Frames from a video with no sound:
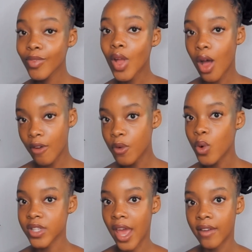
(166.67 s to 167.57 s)
of
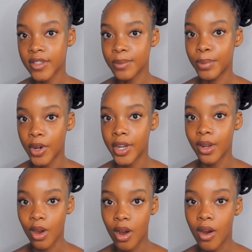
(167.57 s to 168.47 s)
course I have to burn it
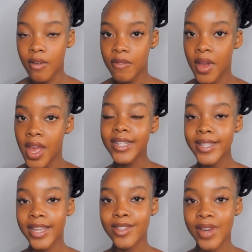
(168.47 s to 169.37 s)
off. Let's
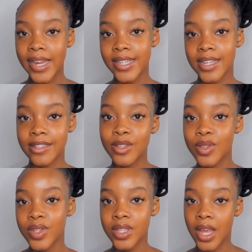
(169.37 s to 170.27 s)
get straight into
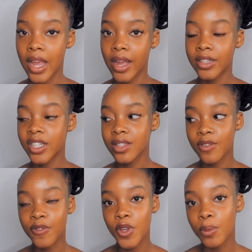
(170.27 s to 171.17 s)
seeing just a
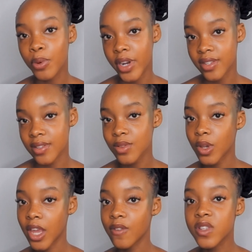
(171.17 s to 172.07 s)
few presents or
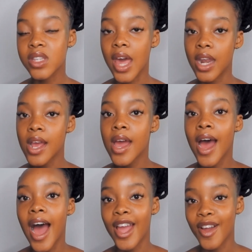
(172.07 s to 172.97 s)
gifts that
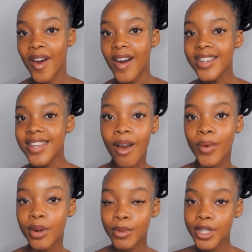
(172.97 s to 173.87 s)
I got. What
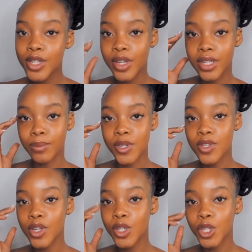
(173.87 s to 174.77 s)
I'm gonna do is I'm just
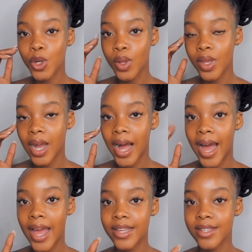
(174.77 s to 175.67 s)
gonna show you
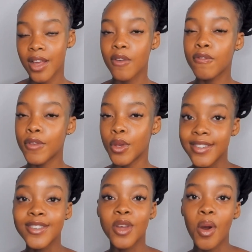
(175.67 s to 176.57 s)
guys a few.
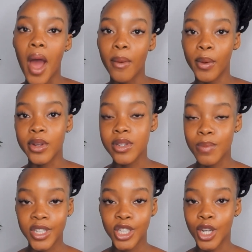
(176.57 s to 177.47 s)
No, I won't
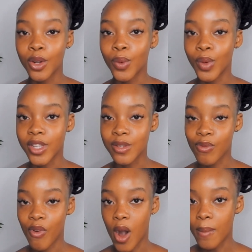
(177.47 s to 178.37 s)
mention who it's
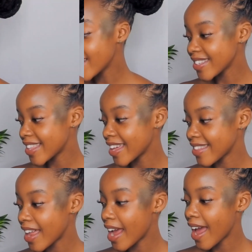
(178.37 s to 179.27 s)
from. First thing
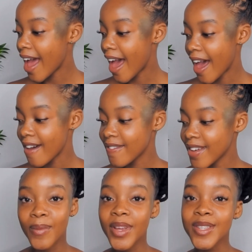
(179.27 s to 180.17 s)
that I have,
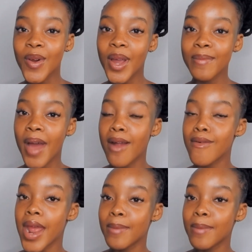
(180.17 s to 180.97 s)
we talking about red